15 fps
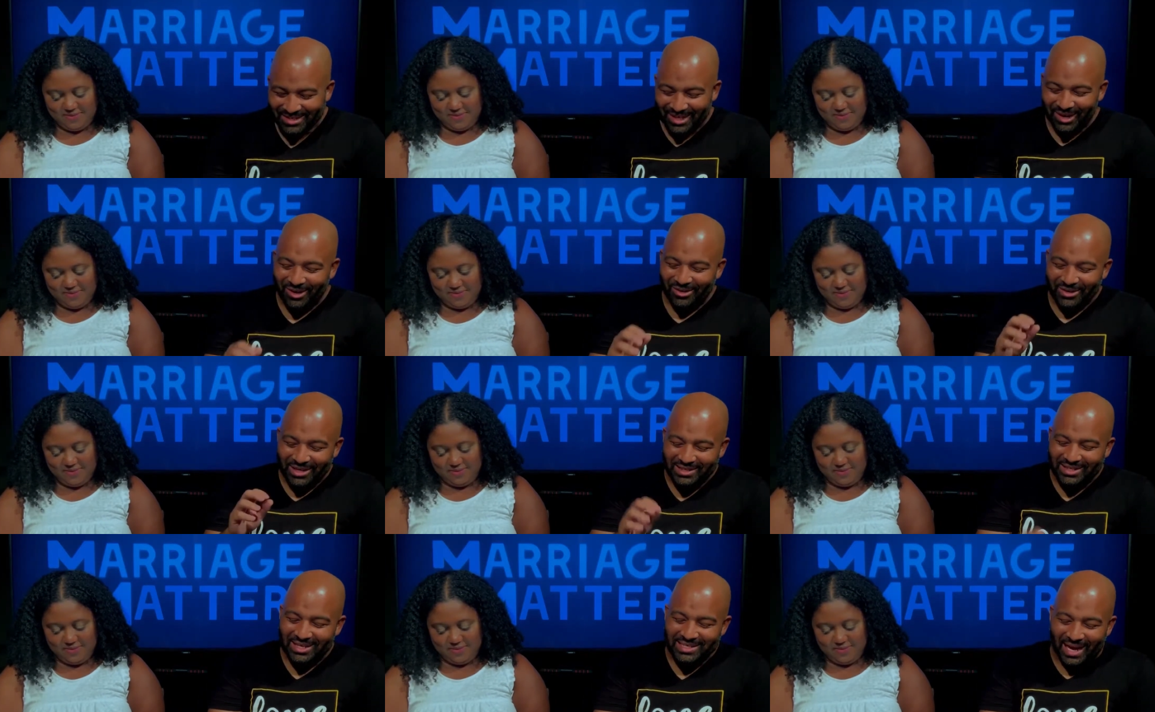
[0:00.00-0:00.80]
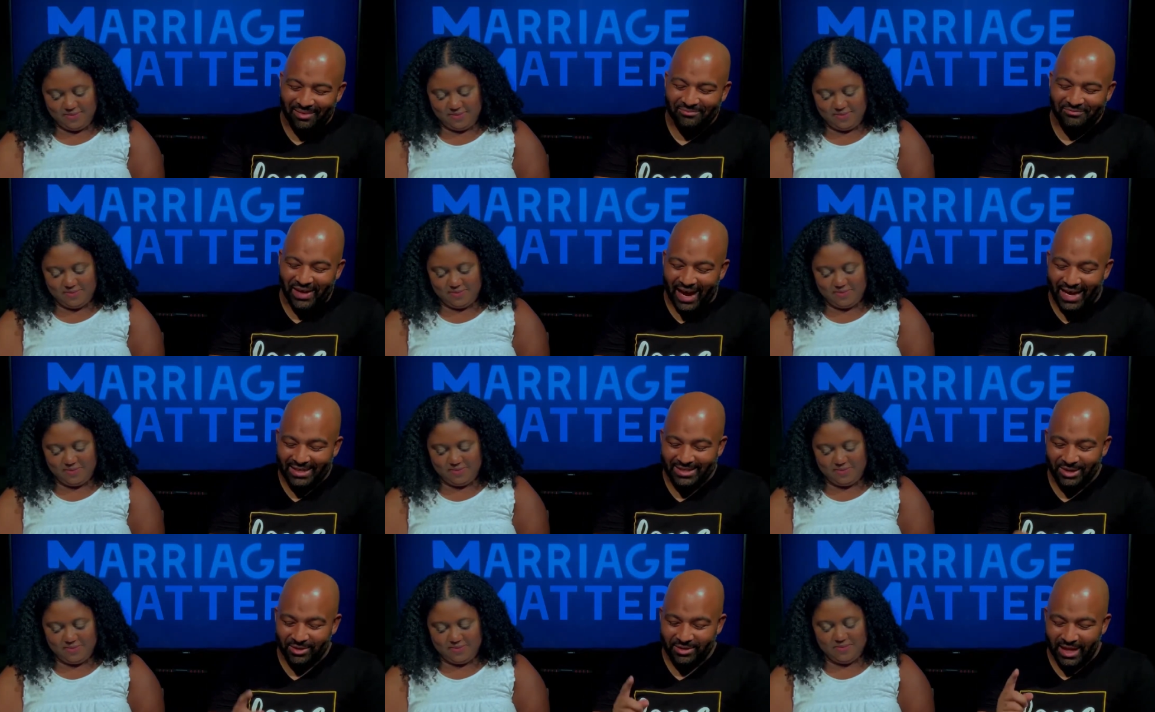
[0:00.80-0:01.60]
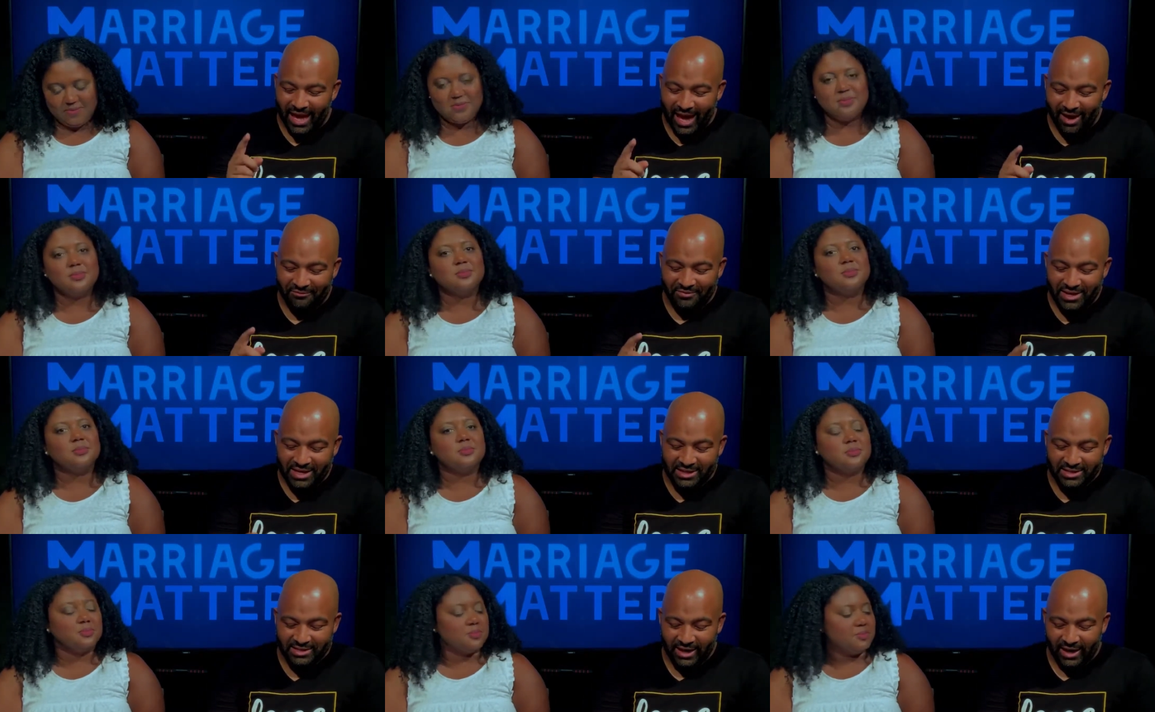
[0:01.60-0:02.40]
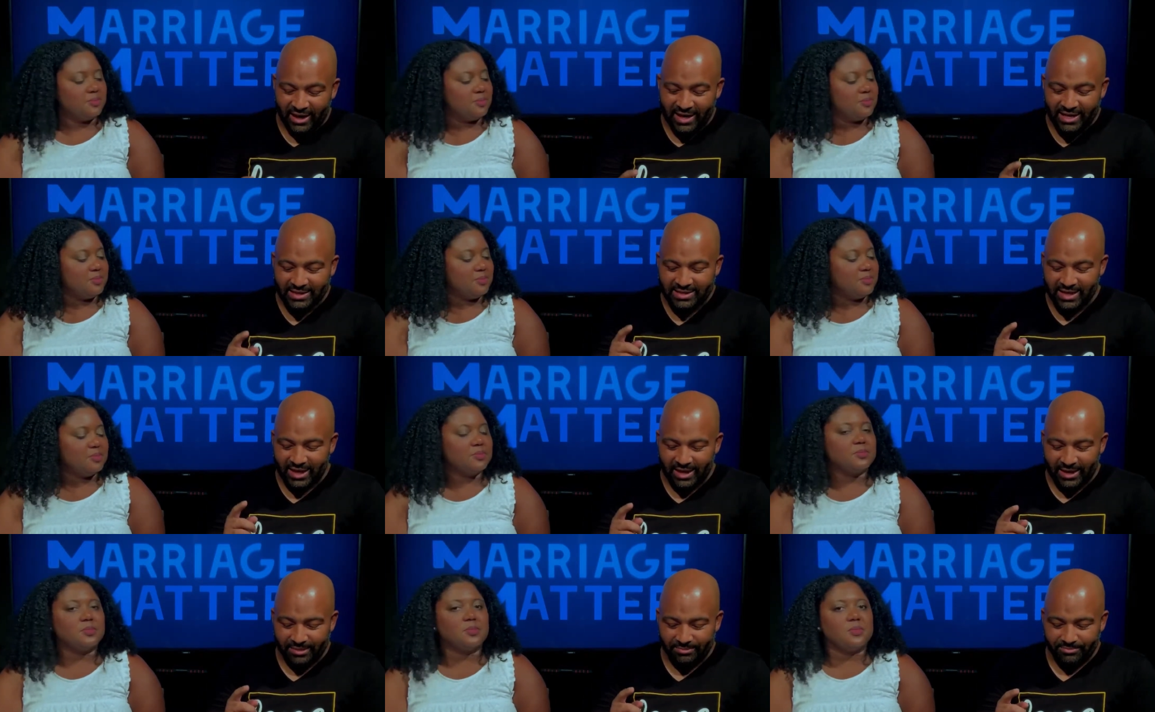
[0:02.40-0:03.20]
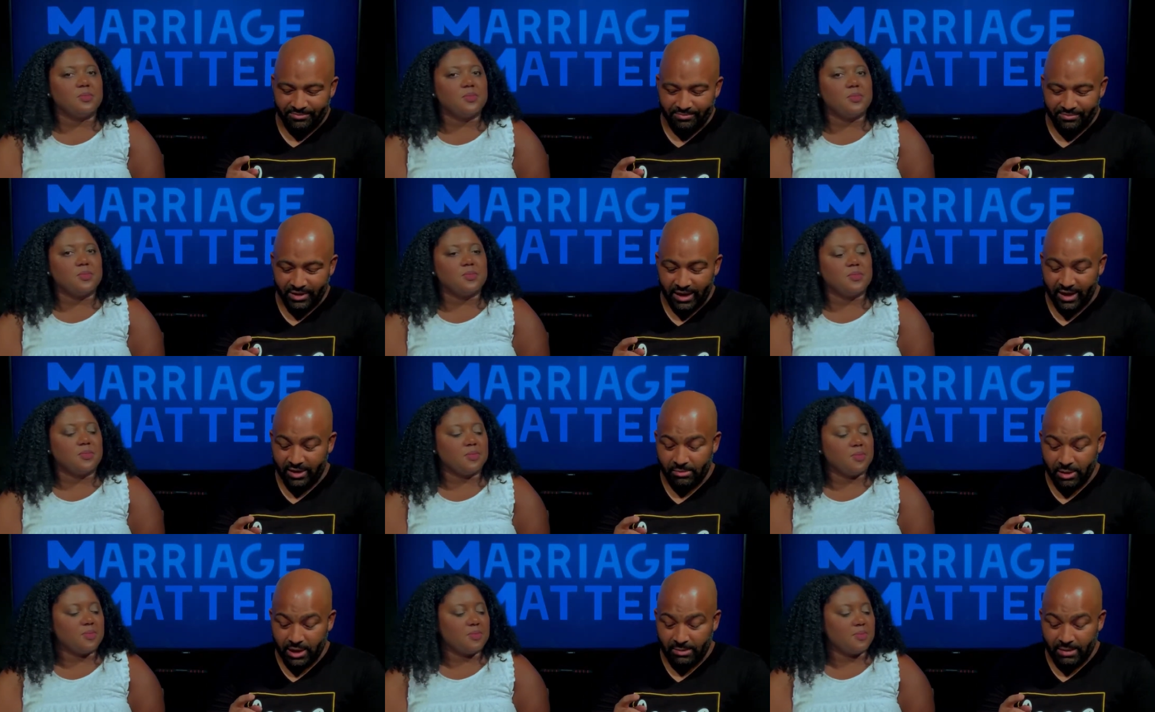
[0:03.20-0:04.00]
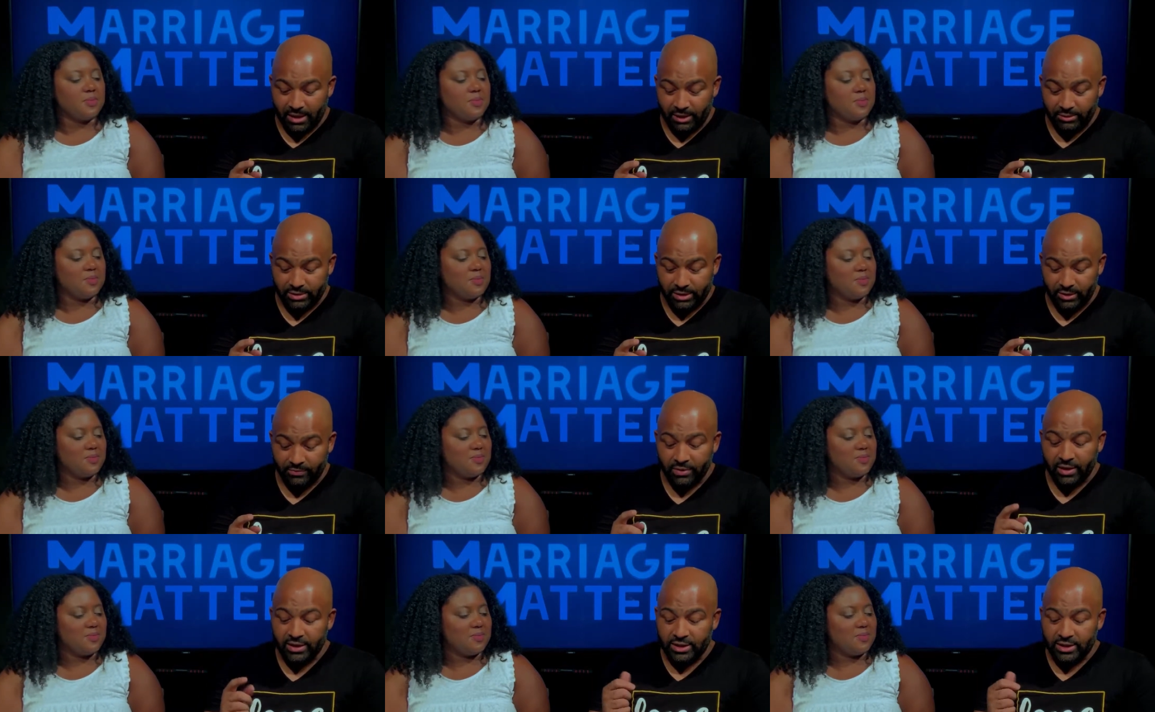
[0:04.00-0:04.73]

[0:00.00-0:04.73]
Speaker 1: so it says I'm fine. So the F is uh, it's um, hang on, let me get my notes here.